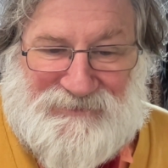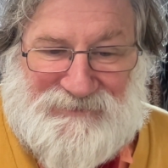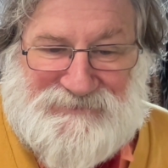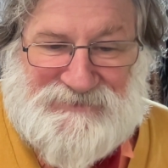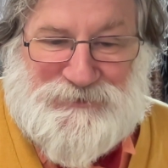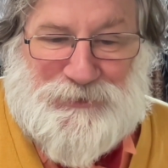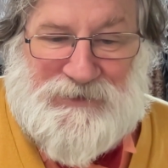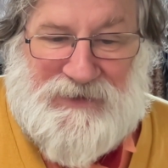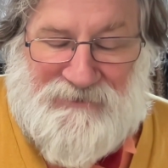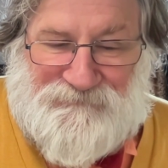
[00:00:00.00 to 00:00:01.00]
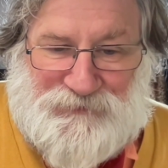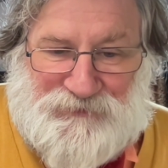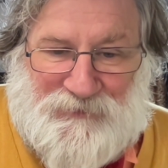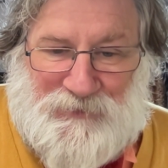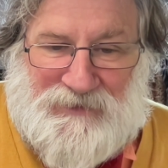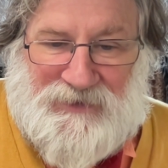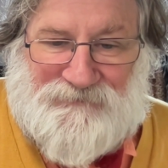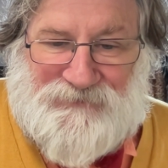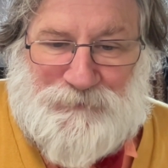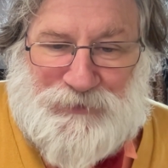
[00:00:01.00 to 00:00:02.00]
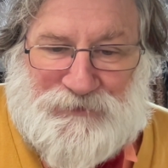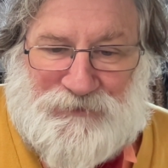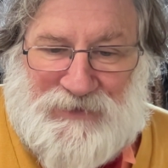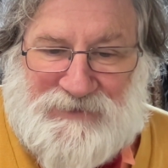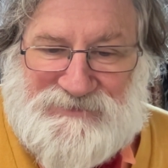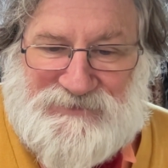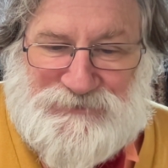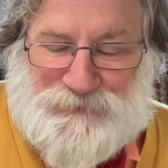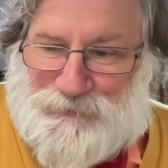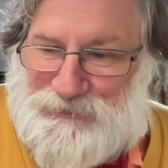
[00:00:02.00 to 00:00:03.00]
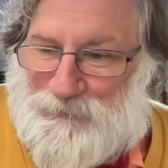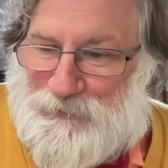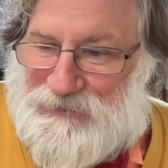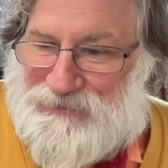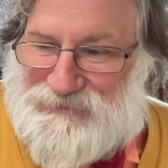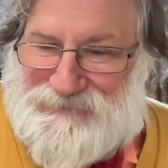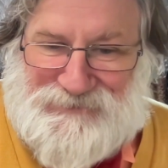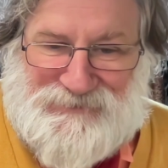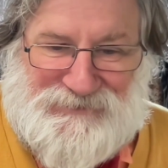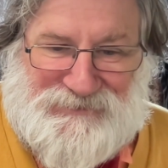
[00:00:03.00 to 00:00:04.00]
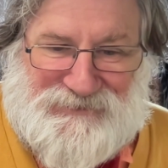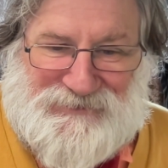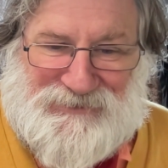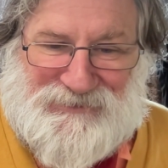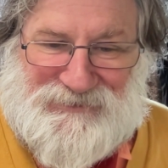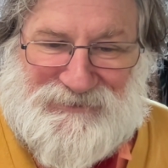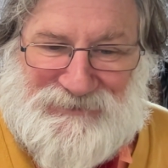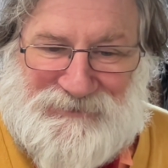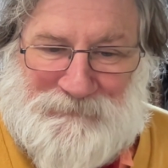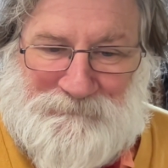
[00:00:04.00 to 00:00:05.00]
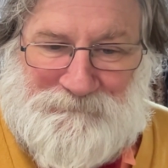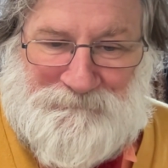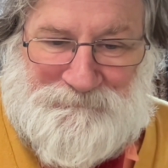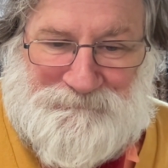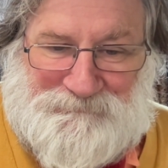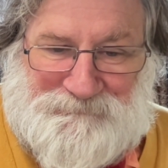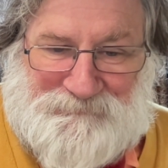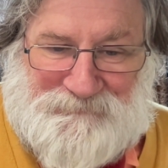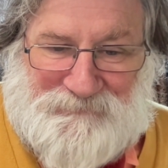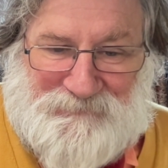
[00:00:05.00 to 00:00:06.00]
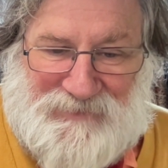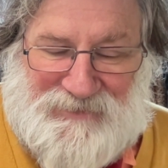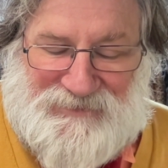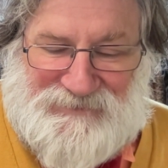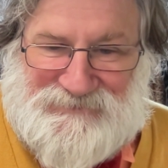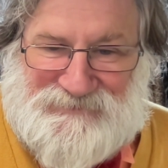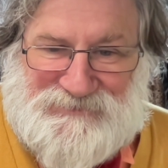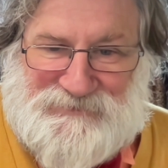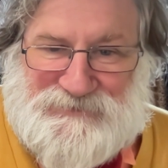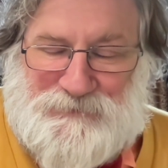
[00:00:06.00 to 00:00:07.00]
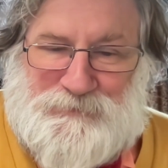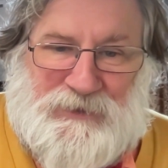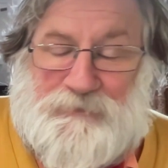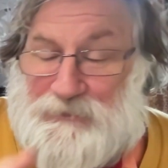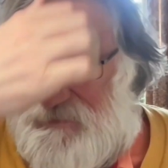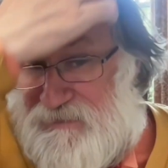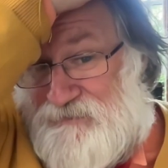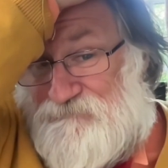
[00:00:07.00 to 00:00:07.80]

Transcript: destroying everything we love in Britain, that's the Tory way. So anyway,